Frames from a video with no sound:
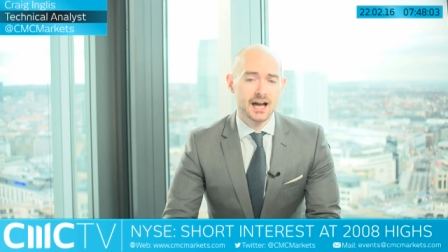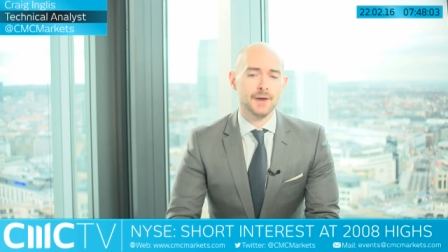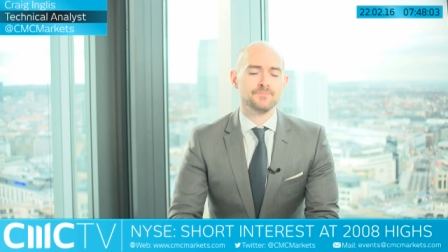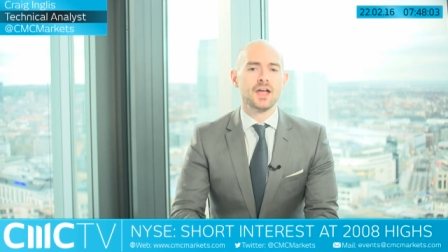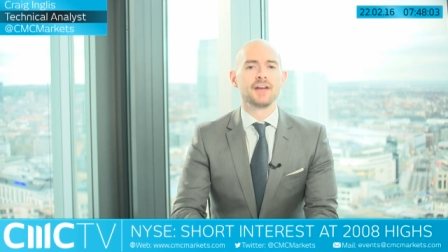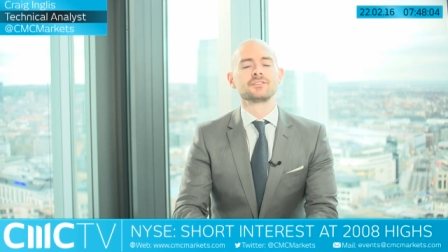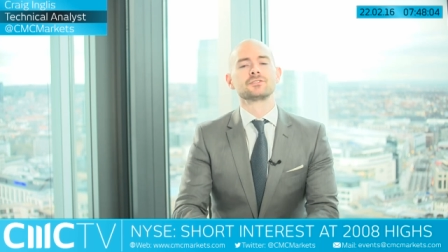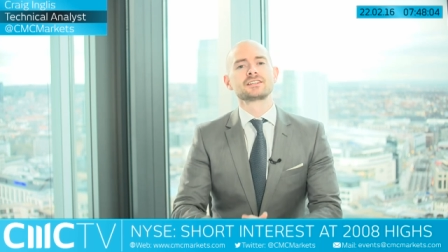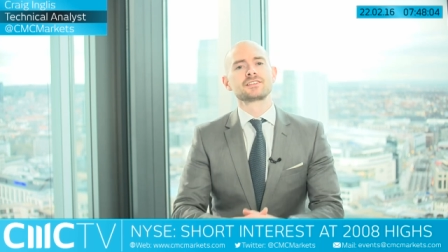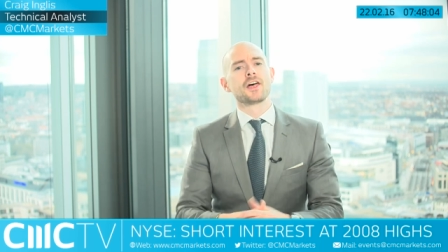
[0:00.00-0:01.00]
Um, and the
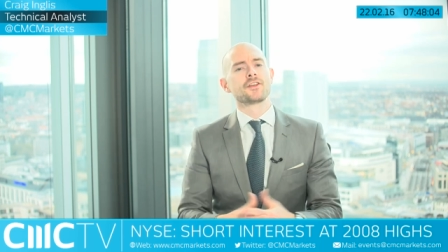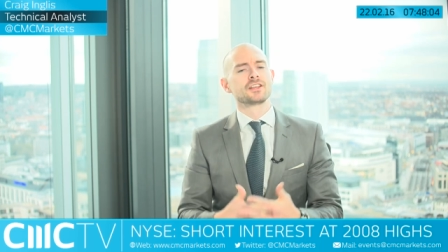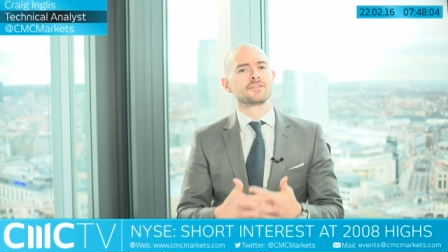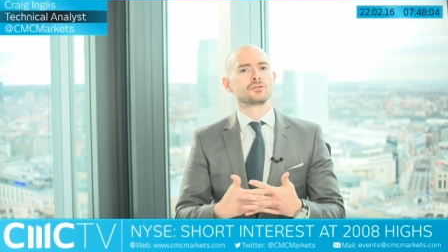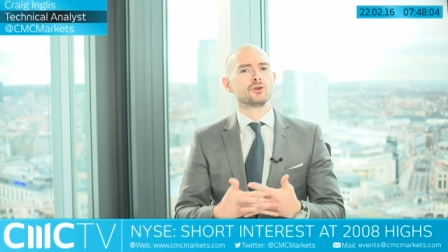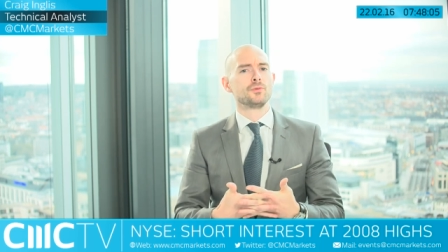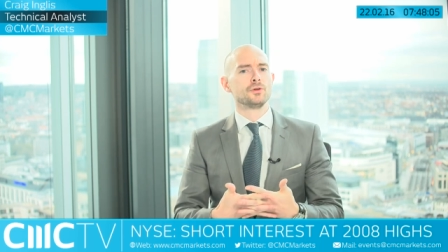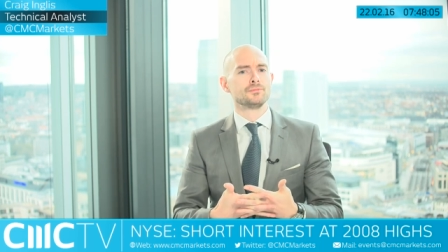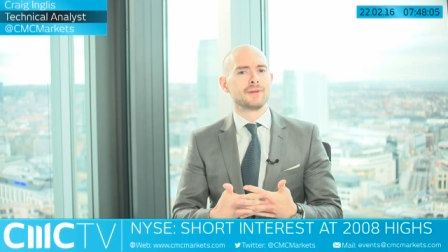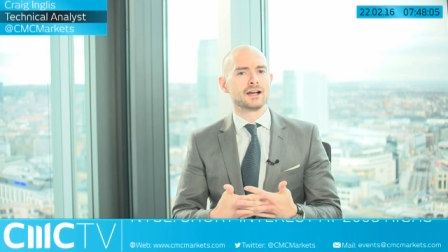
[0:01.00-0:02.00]
rest of the other kind of
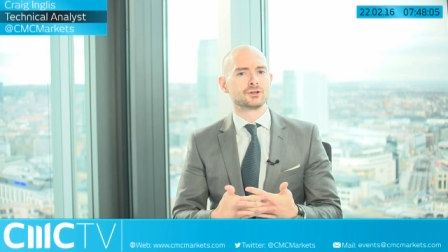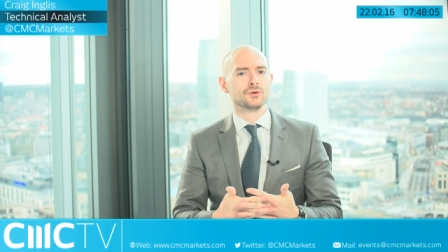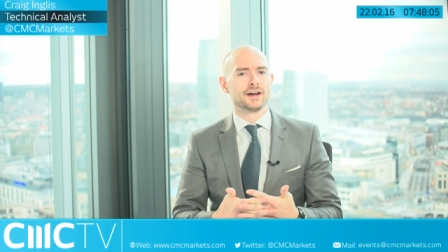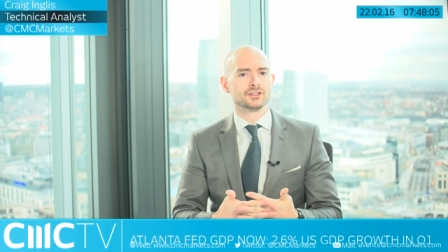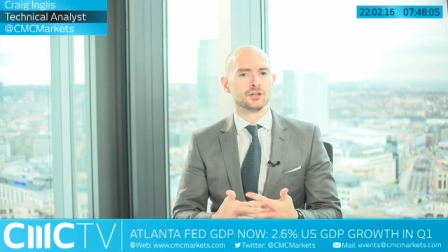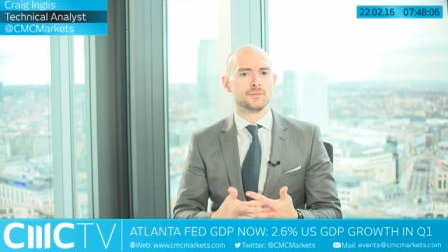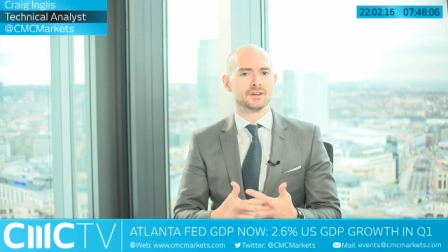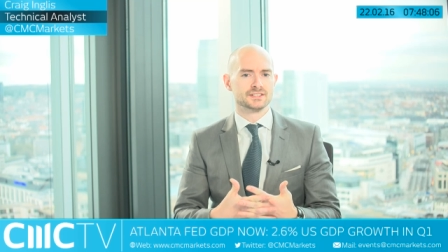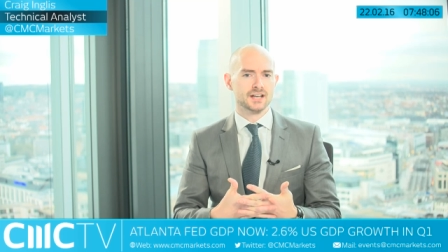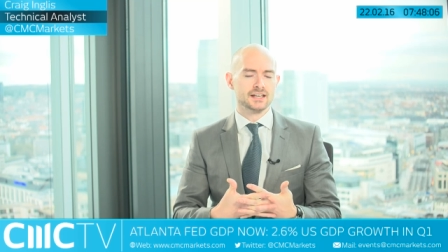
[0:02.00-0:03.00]
global
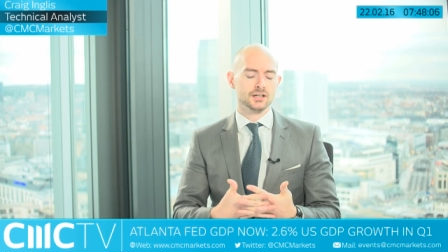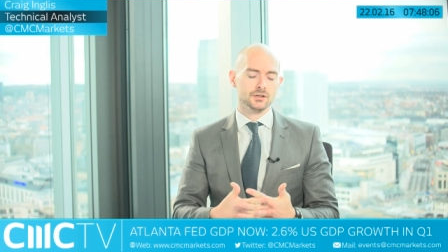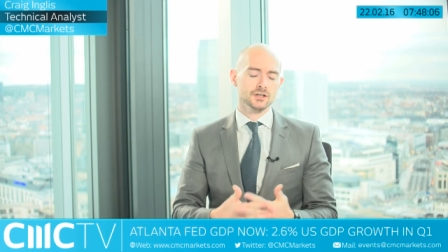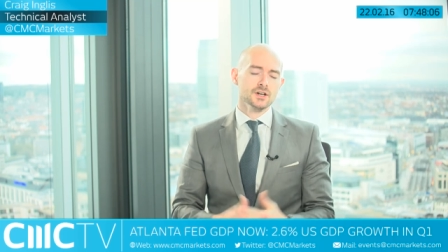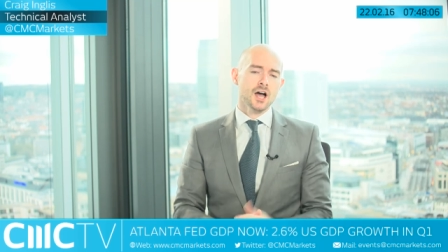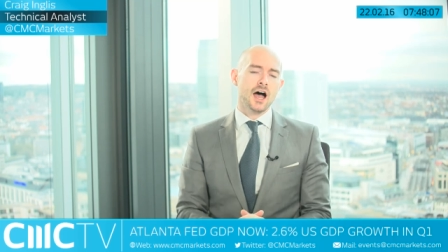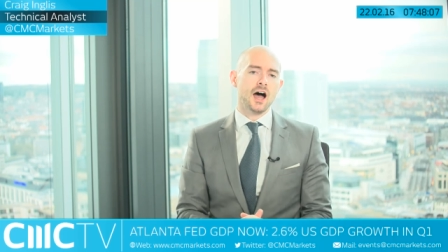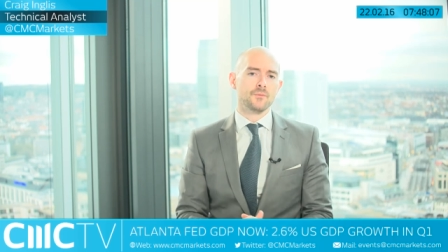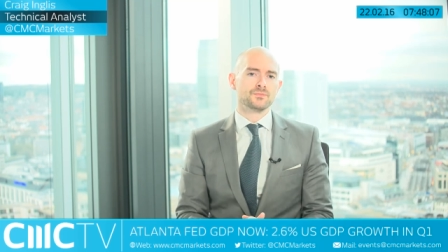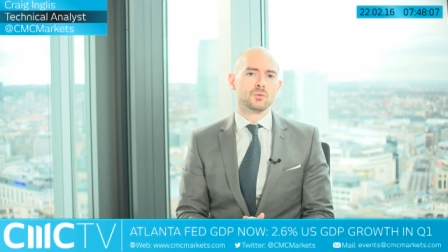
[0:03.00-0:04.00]
macroeconomic cycle,
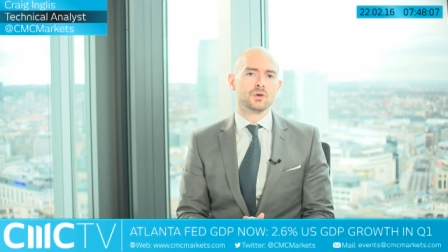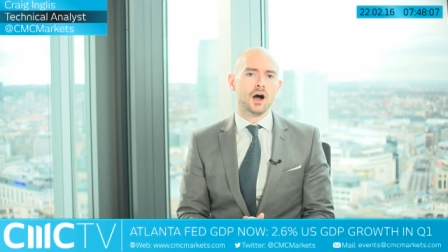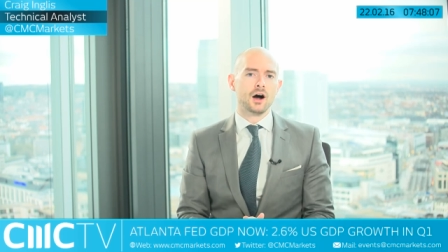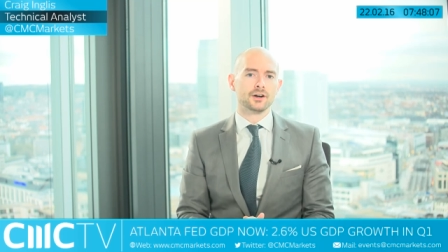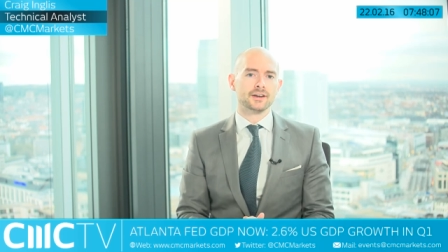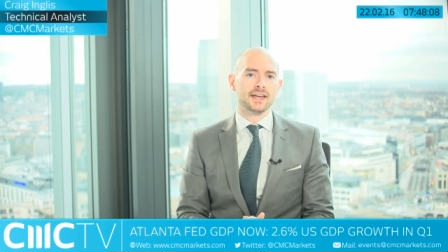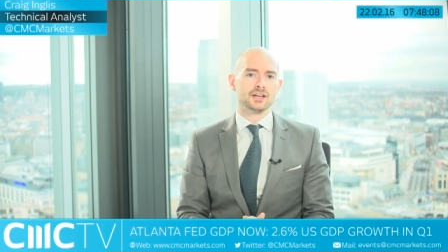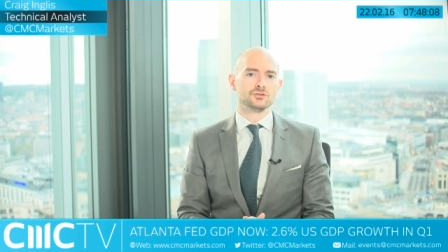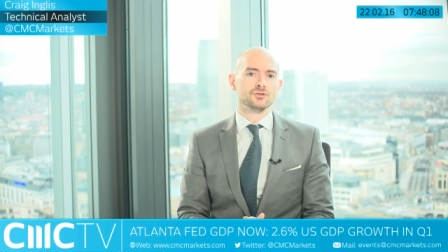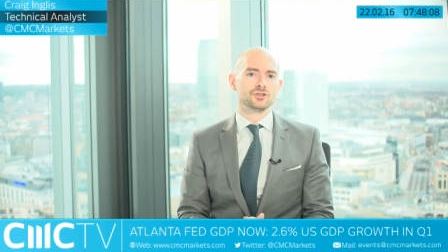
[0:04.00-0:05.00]
um, we are
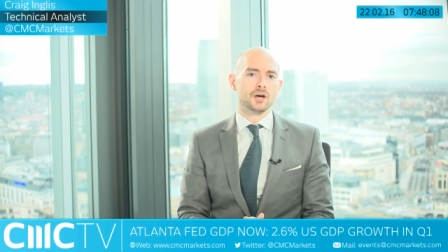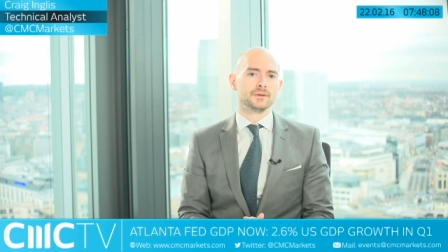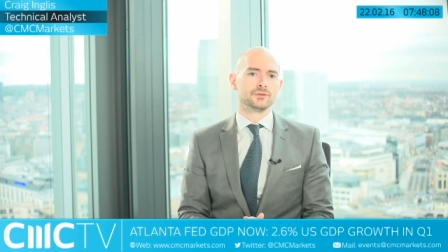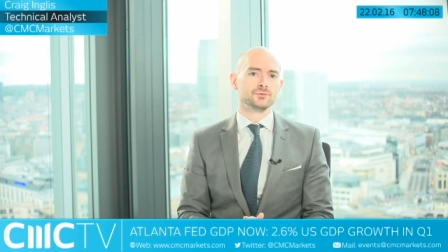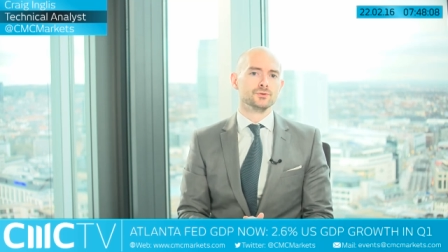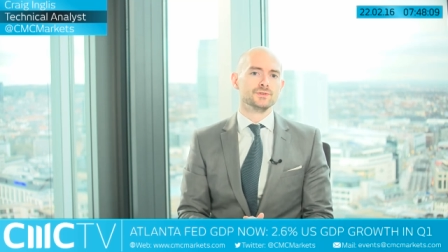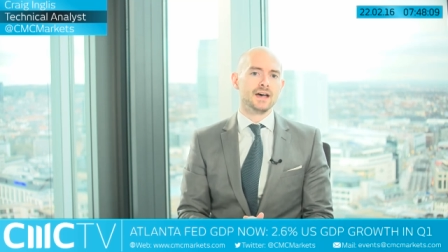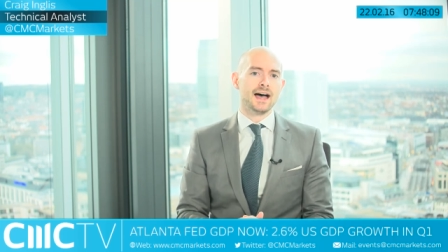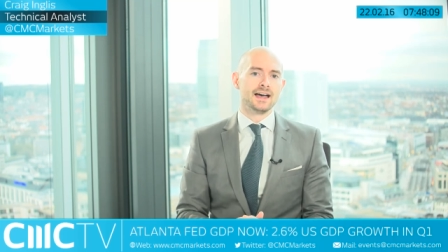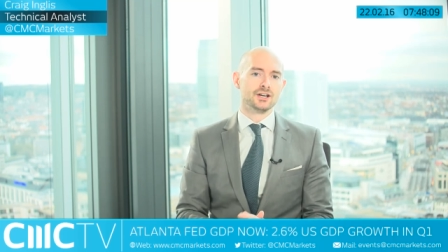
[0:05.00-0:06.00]
getting news coming through
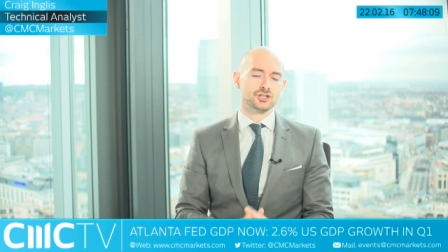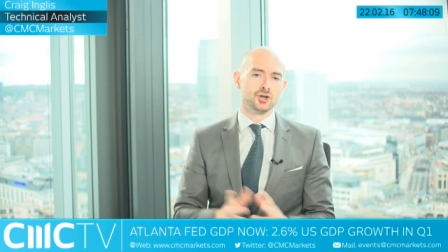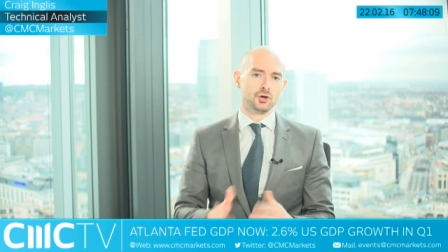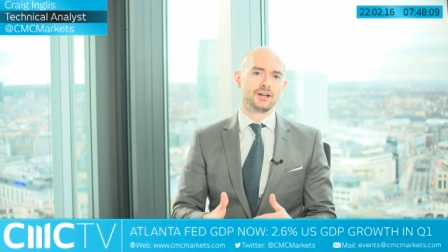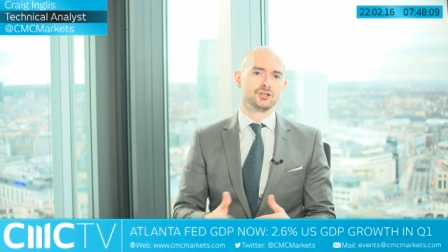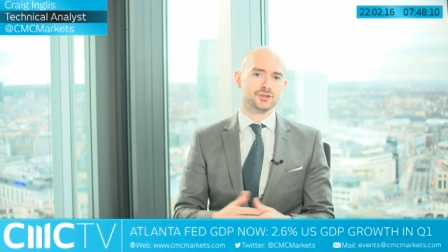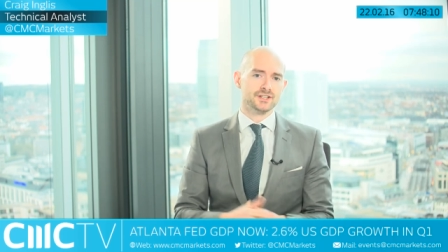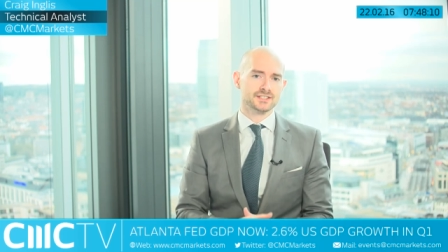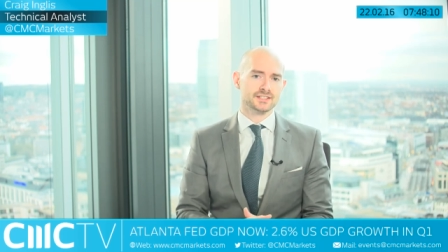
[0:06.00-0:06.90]
that uh, short interest